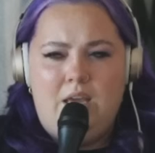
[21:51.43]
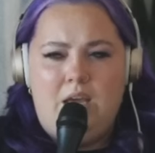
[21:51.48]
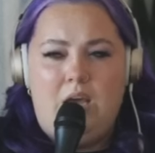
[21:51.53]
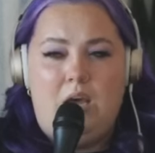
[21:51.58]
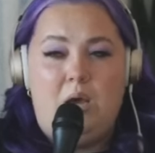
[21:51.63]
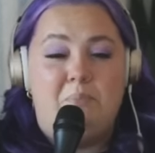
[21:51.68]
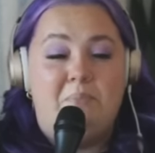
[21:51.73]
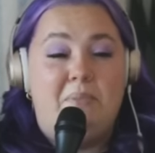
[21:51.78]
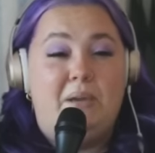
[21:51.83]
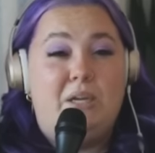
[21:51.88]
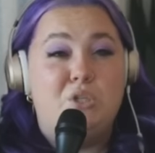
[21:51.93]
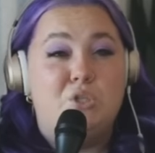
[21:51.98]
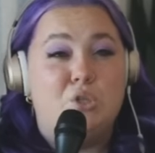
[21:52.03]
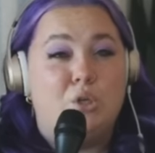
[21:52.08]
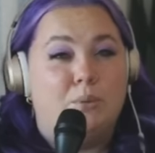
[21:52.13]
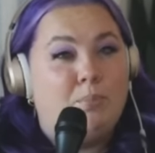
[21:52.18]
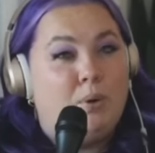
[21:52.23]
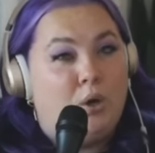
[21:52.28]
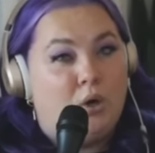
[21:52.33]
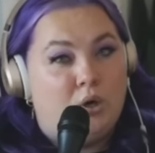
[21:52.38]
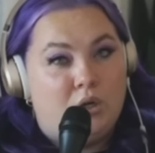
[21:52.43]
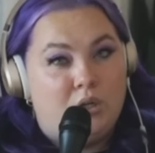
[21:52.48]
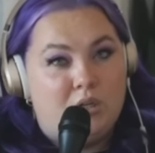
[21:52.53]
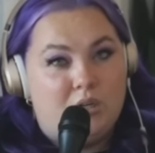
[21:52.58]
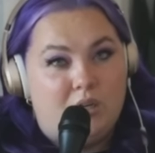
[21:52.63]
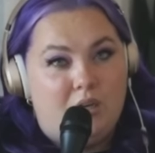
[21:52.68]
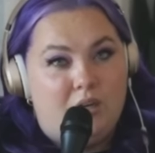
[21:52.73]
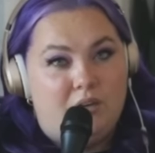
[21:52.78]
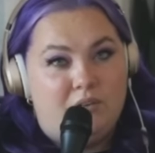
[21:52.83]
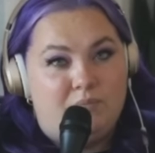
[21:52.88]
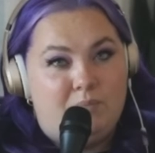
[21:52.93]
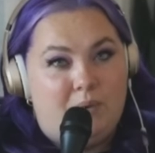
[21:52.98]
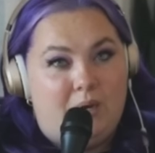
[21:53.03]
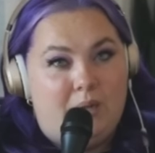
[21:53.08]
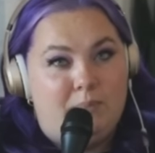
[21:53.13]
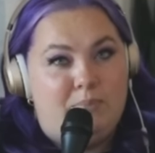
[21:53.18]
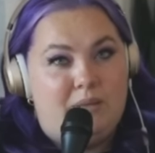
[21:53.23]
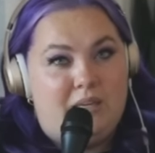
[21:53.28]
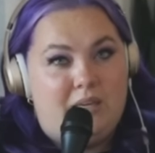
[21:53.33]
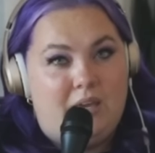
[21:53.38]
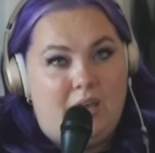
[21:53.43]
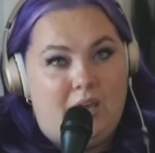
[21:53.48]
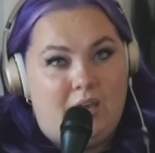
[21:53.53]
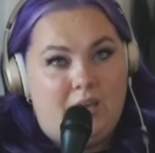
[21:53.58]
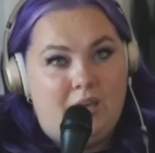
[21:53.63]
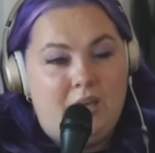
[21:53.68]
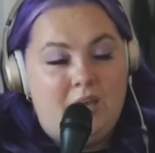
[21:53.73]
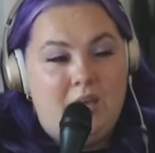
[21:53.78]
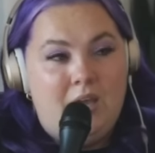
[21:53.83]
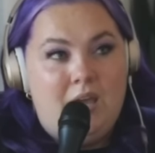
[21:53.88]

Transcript: a major part of my being.